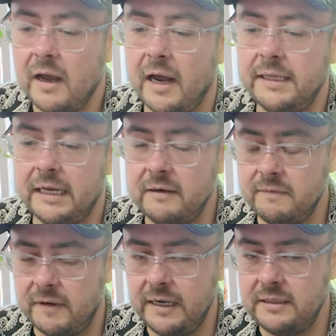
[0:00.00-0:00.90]
And that
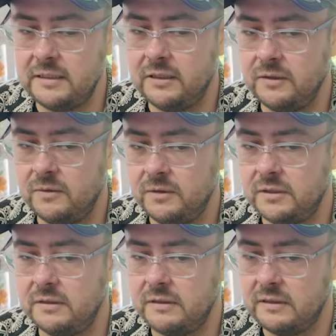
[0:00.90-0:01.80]
invites you
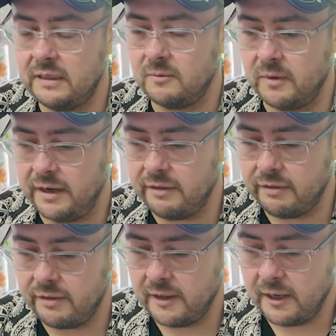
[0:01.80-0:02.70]
to sit
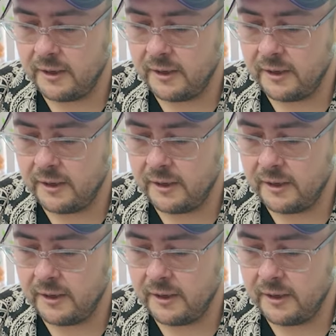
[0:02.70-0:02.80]
with